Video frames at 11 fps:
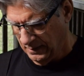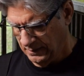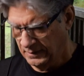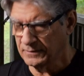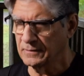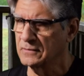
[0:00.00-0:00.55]

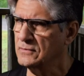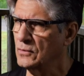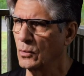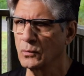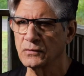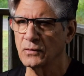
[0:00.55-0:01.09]
This is
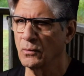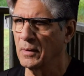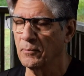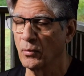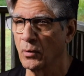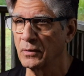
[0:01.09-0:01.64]
so, so
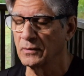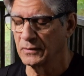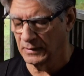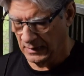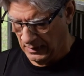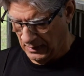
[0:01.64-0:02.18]
important,
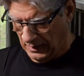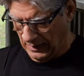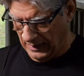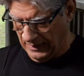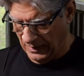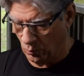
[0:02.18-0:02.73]

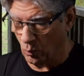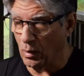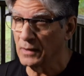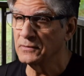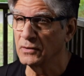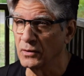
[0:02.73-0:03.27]
and I
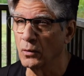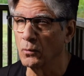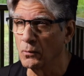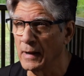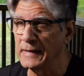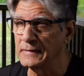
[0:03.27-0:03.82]
want to know
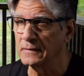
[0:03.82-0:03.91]
right